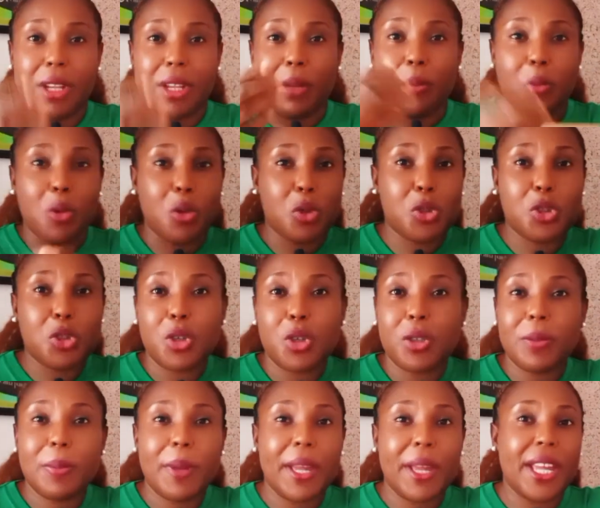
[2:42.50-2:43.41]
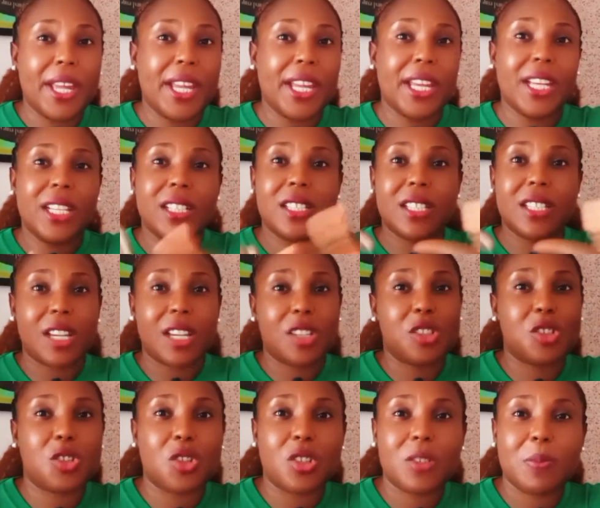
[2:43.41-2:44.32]
emulsion paint,
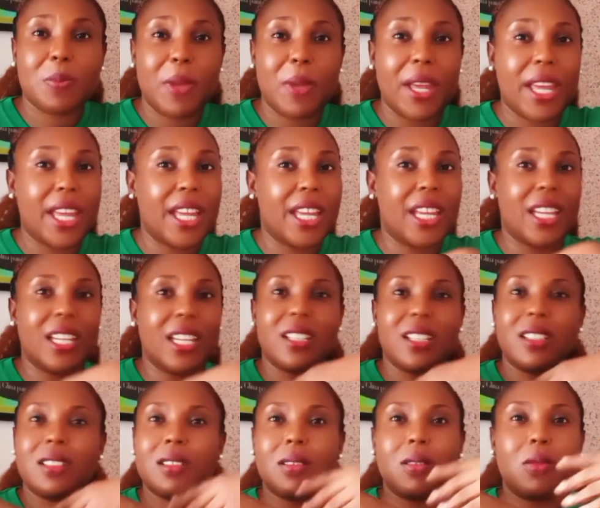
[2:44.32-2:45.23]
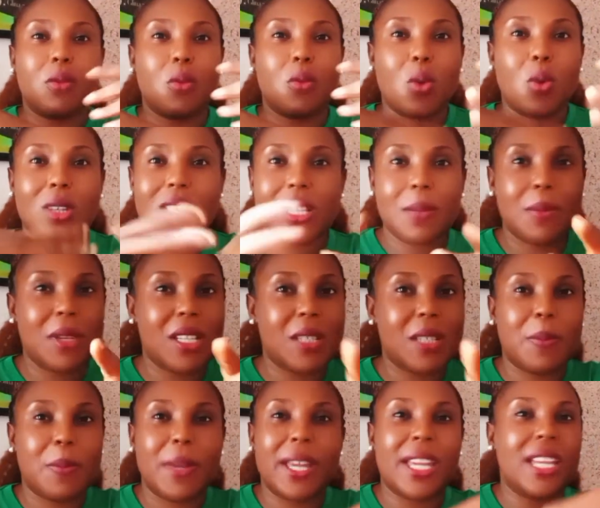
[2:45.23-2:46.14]
texture paint,
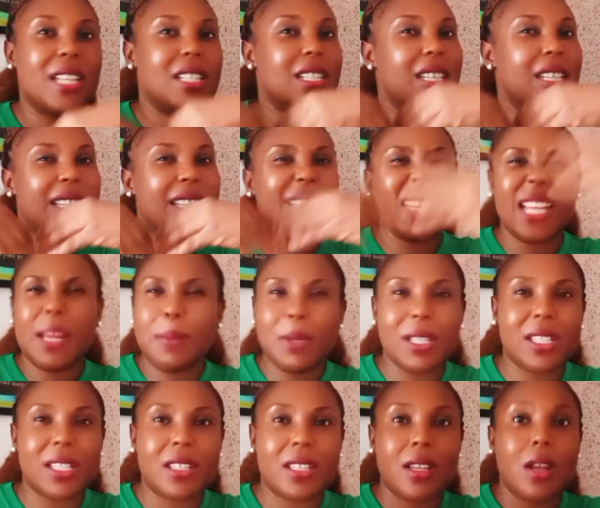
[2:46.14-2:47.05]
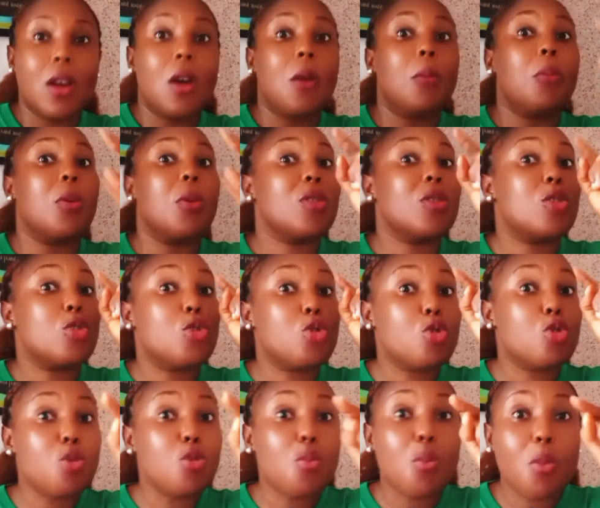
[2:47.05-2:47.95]
water-based paint, name it, but
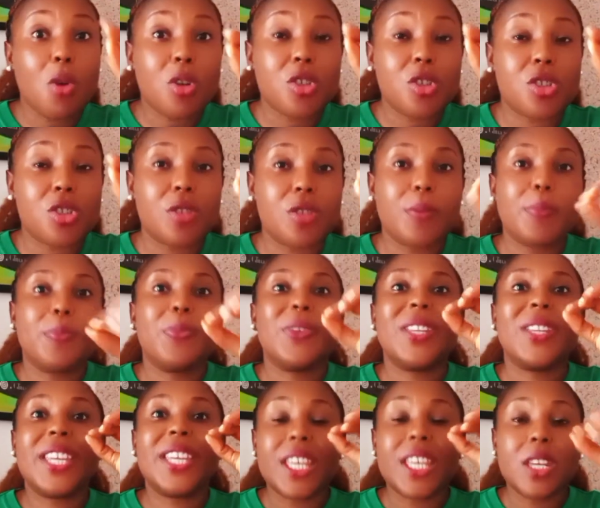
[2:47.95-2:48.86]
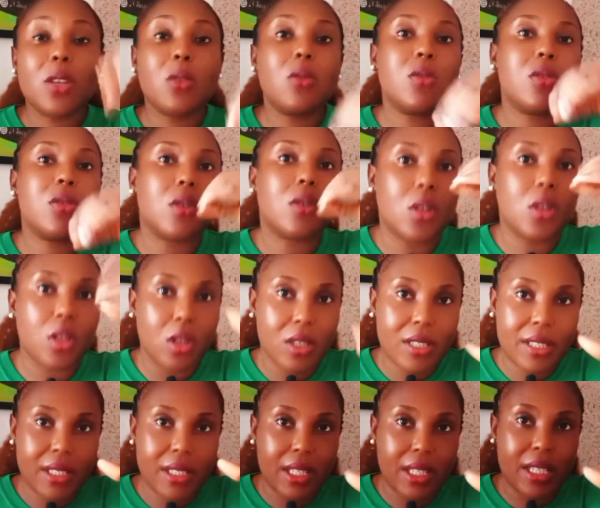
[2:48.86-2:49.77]
too much kills
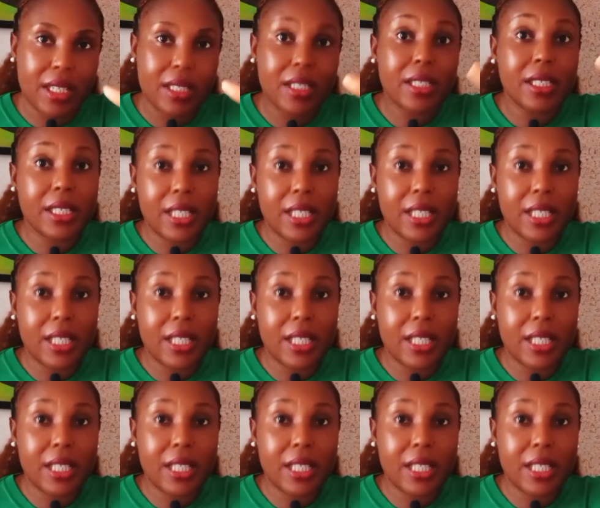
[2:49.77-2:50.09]
glossiness.